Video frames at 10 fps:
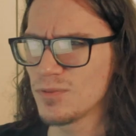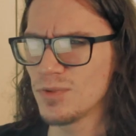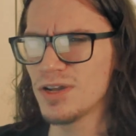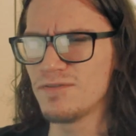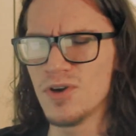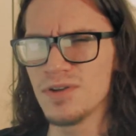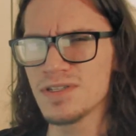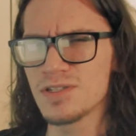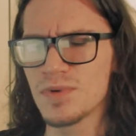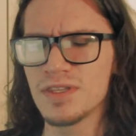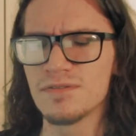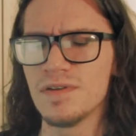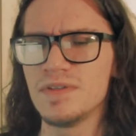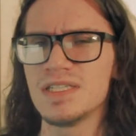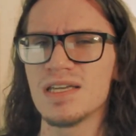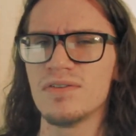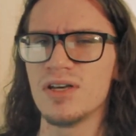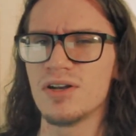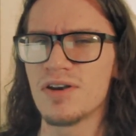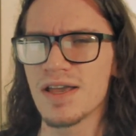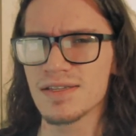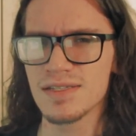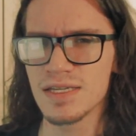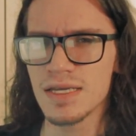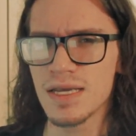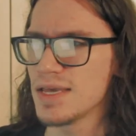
What I've noticed with the 5700 XT